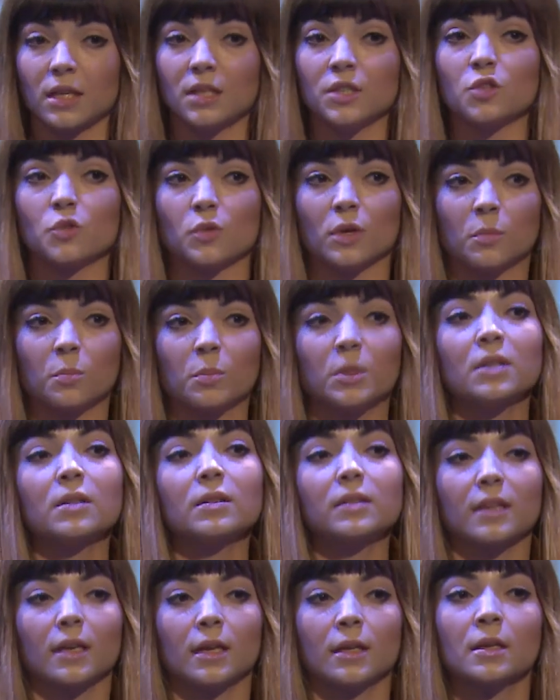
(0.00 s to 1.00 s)
into a
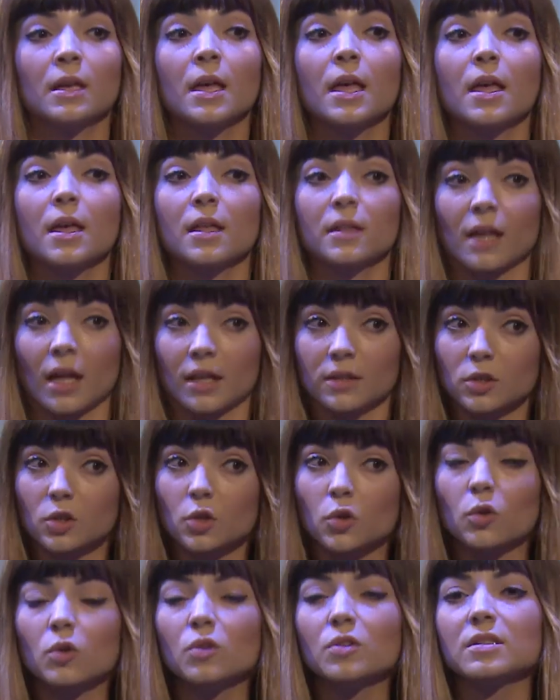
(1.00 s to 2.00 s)
building that
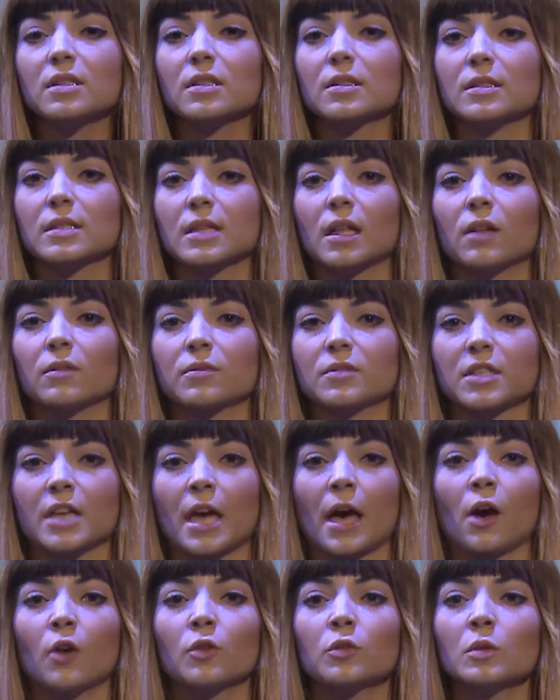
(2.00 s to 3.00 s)
cools itself
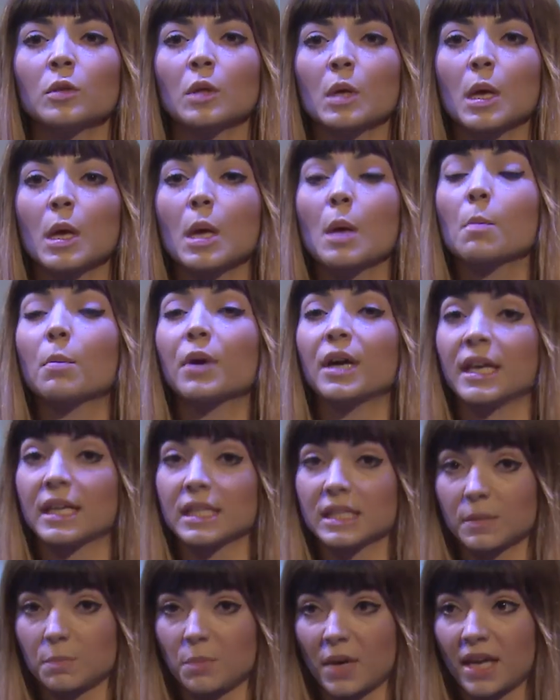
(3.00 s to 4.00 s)
down by
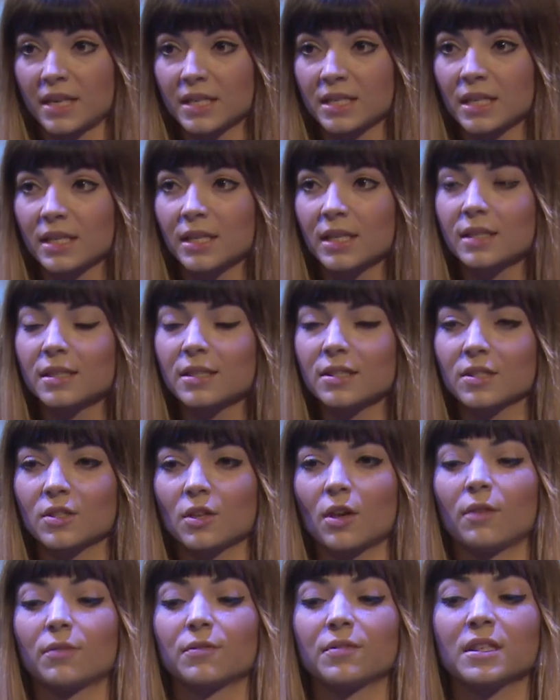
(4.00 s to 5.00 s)
expanding its
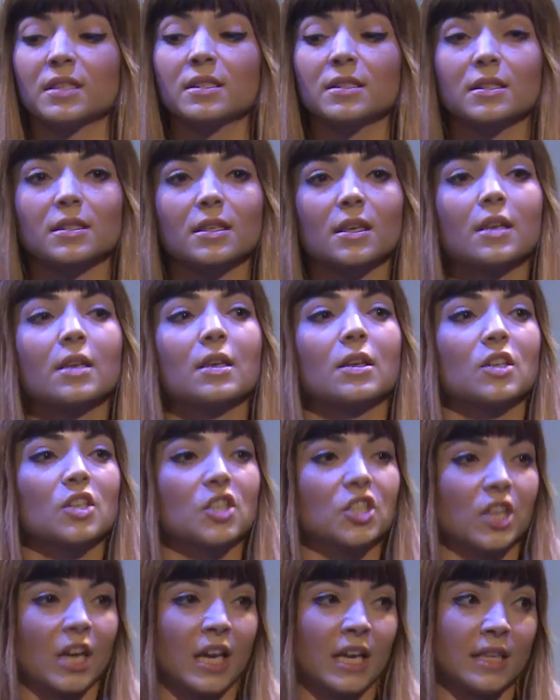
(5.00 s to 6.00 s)
surface,
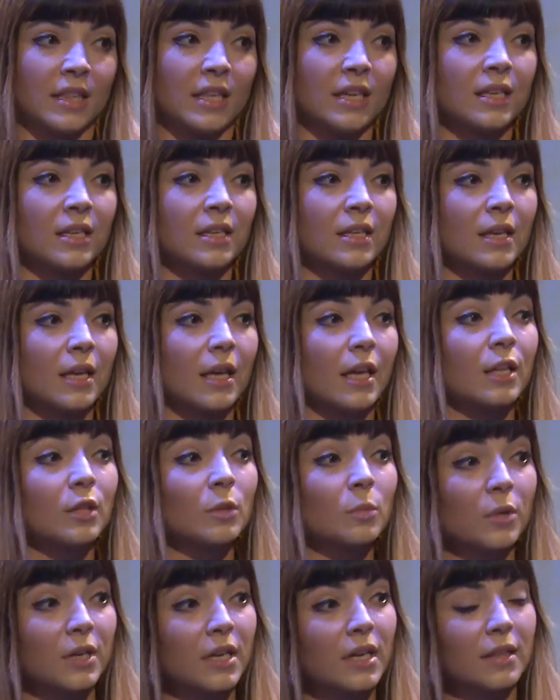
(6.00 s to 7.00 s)
shading,
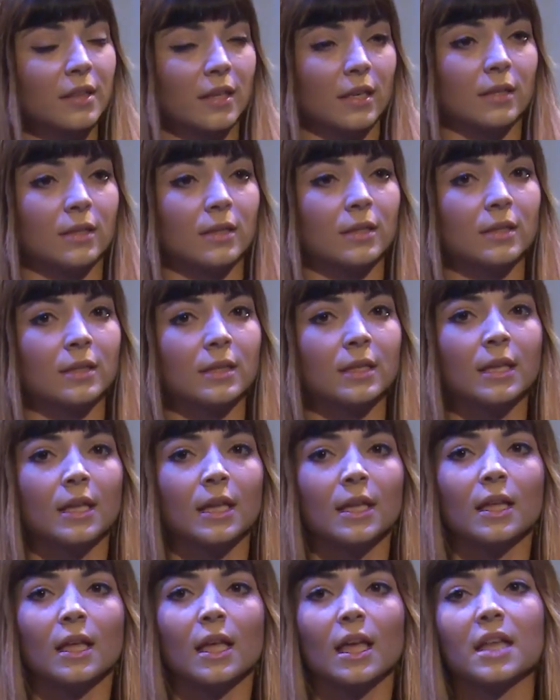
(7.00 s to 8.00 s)
and breathing.
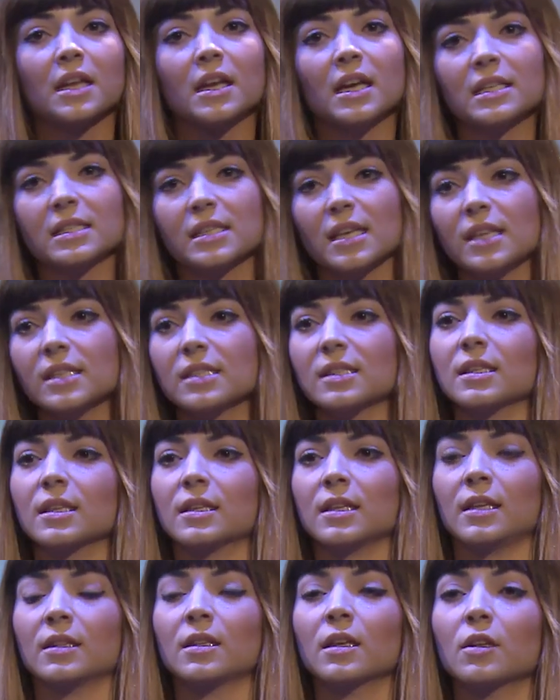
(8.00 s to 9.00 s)
And I
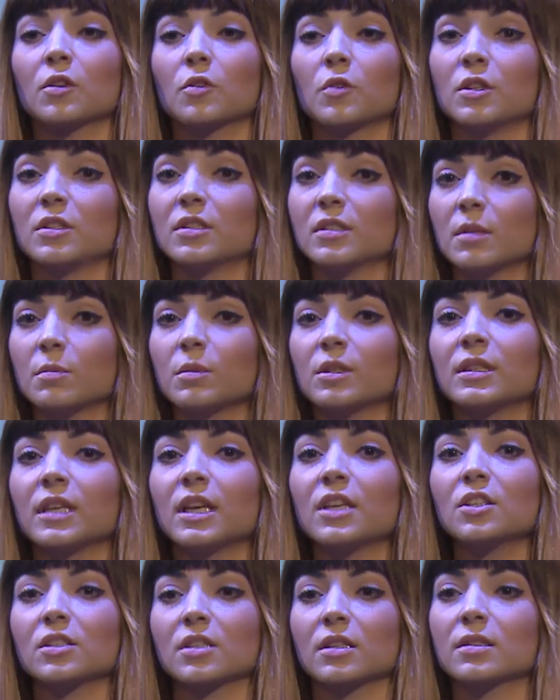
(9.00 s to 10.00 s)
tested it through
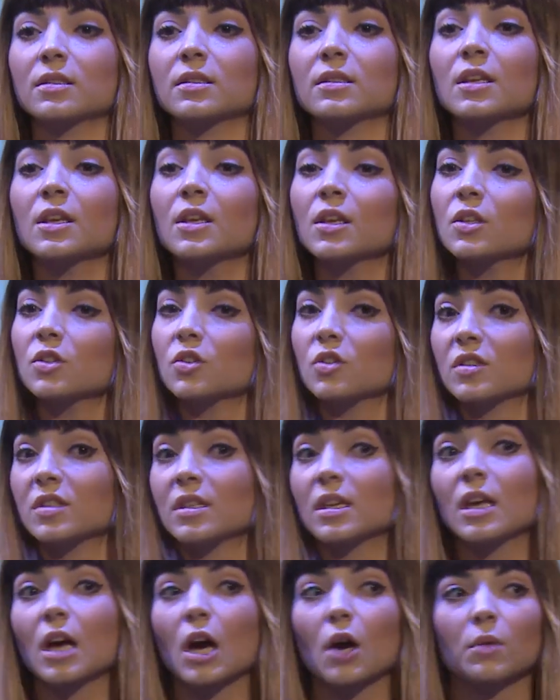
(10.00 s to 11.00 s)
simulations to
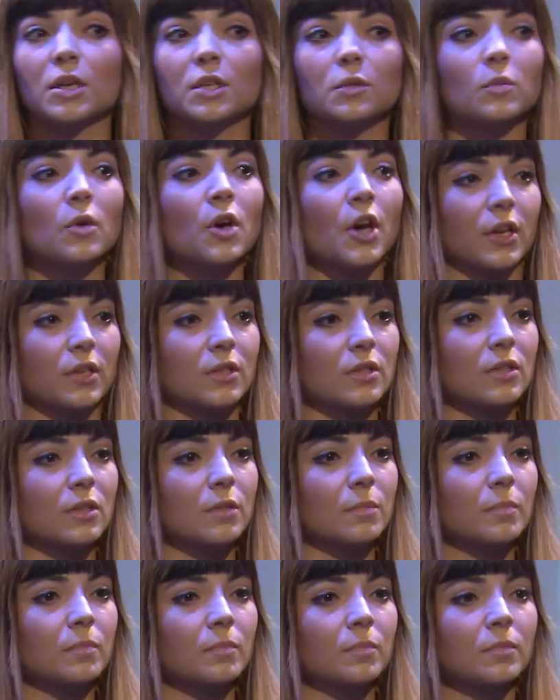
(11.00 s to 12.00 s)
see how it works.
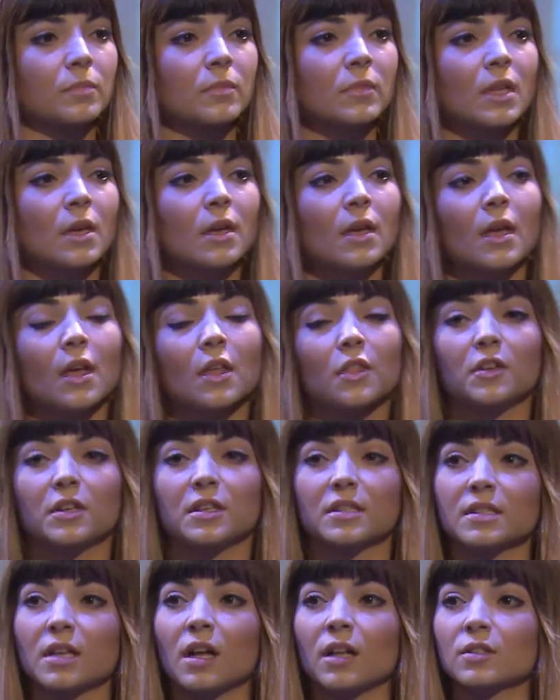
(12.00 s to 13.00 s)
The
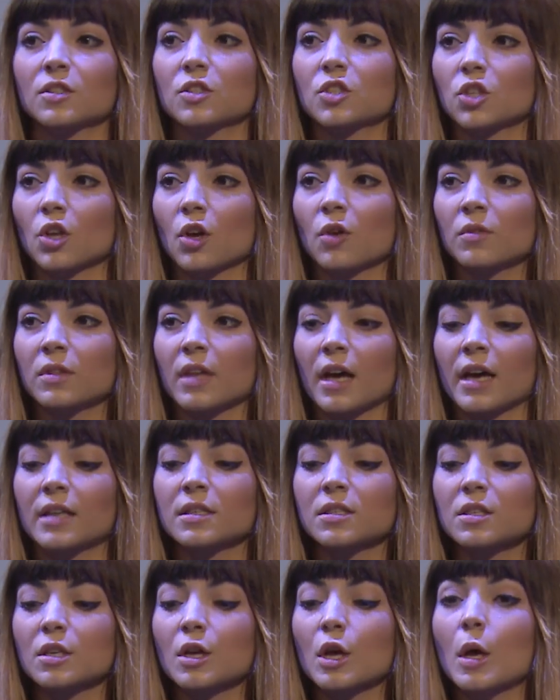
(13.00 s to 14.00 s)
results show
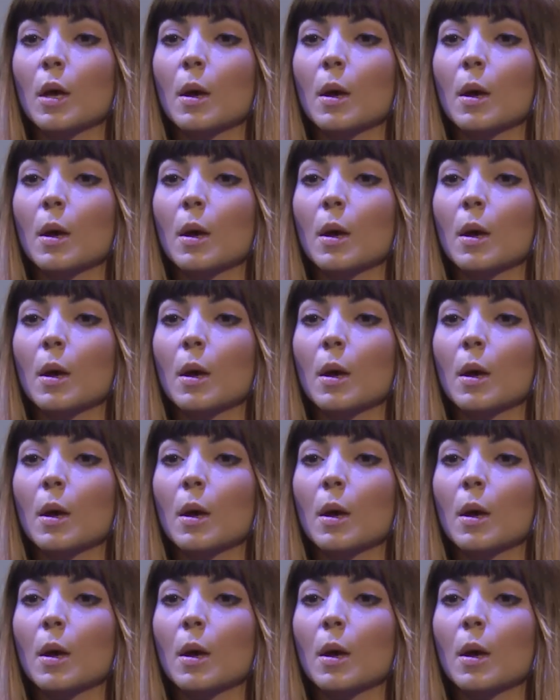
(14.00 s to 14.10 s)
that